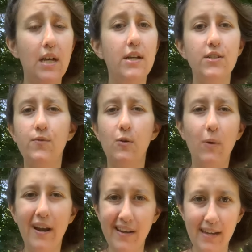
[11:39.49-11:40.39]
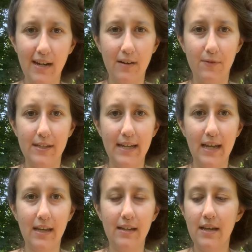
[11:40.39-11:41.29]
So if you're wearing it every
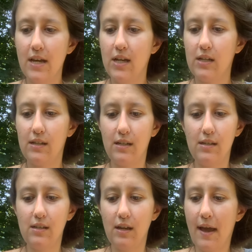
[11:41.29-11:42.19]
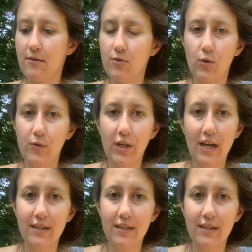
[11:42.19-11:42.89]
day, I don't know if you can.